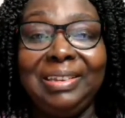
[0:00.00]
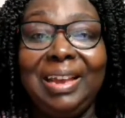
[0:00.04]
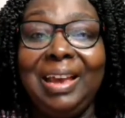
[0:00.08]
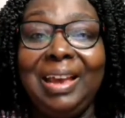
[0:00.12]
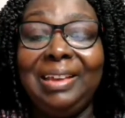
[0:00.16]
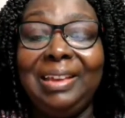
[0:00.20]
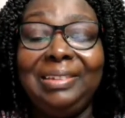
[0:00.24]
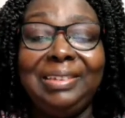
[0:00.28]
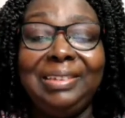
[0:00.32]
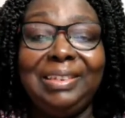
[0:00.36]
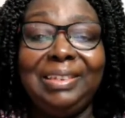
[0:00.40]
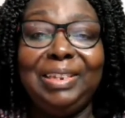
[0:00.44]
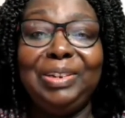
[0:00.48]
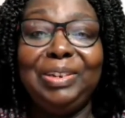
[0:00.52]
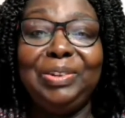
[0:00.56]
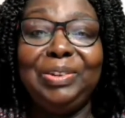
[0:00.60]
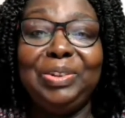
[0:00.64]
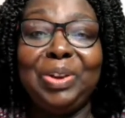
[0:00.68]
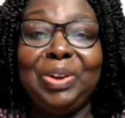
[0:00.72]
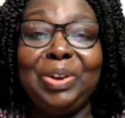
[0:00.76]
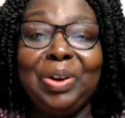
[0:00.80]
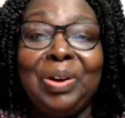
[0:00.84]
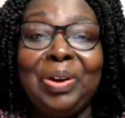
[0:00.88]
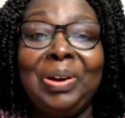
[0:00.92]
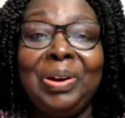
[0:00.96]

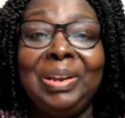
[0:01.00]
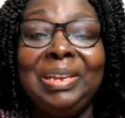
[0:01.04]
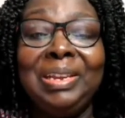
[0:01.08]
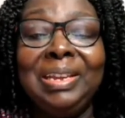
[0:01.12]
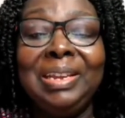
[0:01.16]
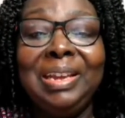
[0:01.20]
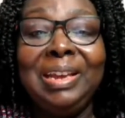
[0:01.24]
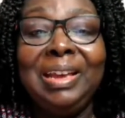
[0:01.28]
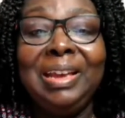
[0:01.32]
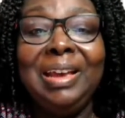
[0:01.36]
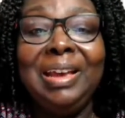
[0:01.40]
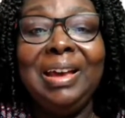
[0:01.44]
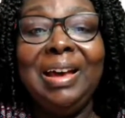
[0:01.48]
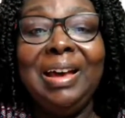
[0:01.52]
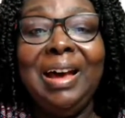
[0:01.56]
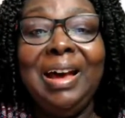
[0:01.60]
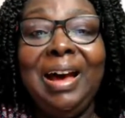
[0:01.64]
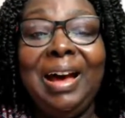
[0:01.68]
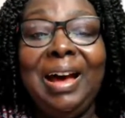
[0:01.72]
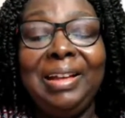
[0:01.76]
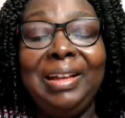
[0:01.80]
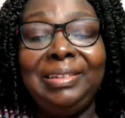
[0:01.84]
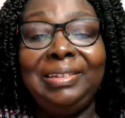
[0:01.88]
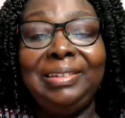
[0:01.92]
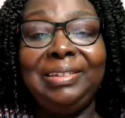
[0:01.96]

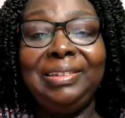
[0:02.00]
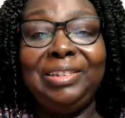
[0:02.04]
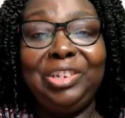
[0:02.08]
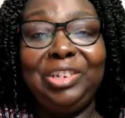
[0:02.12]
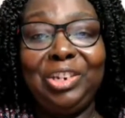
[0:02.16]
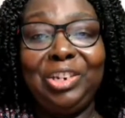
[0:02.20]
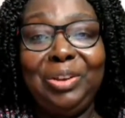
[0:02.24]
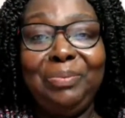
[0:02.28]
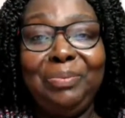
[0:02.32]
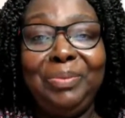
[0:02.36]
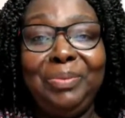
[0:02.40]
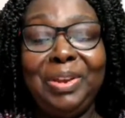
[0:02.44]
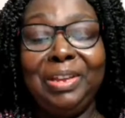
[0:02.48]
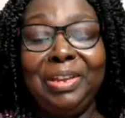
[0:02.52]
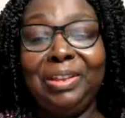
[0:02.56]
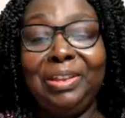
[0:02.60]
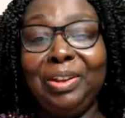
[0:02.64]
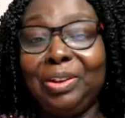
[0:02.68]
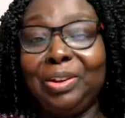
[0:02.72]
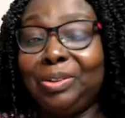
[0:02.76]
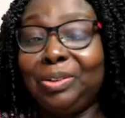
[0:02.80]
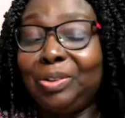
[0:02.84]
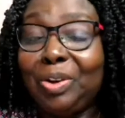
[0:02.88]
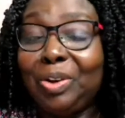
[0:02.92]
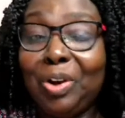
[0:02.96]

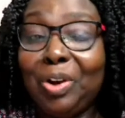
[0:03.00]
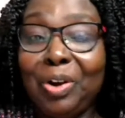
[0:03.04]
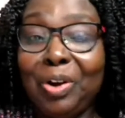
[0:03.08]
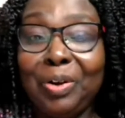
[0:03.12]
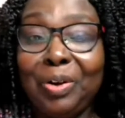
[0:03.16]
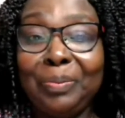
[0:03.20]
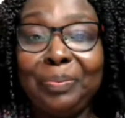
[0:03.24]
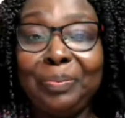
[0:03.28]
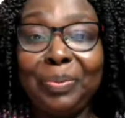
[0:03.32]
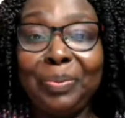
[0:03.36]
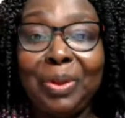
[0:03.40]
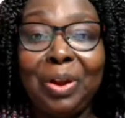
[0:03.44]
stnoy@gmail.com,